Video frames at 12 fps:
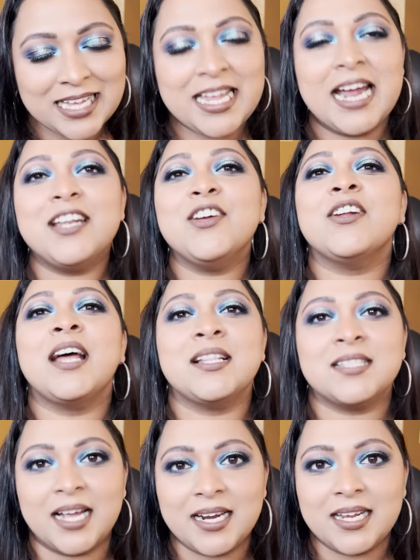get your
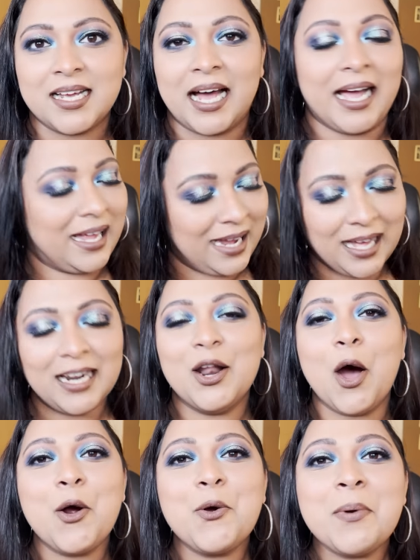anxiety high
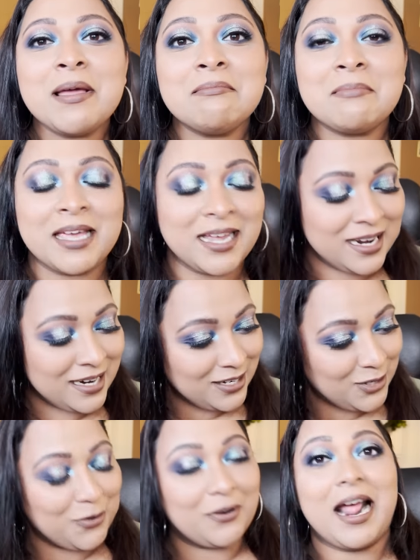along with me
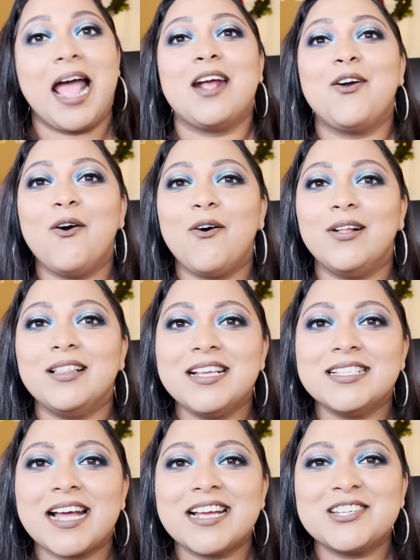to rank all
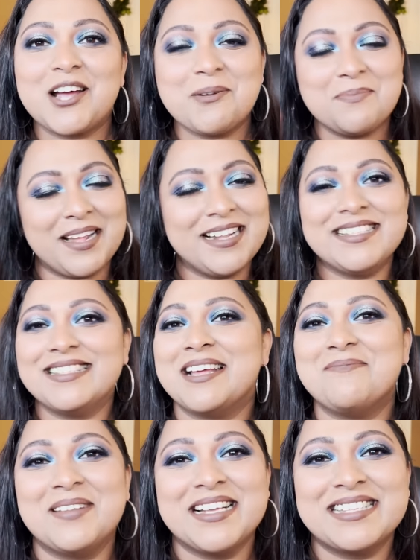these eyeshadow palettes,
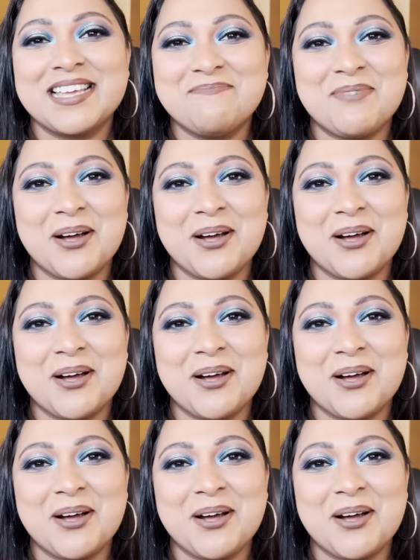then please keep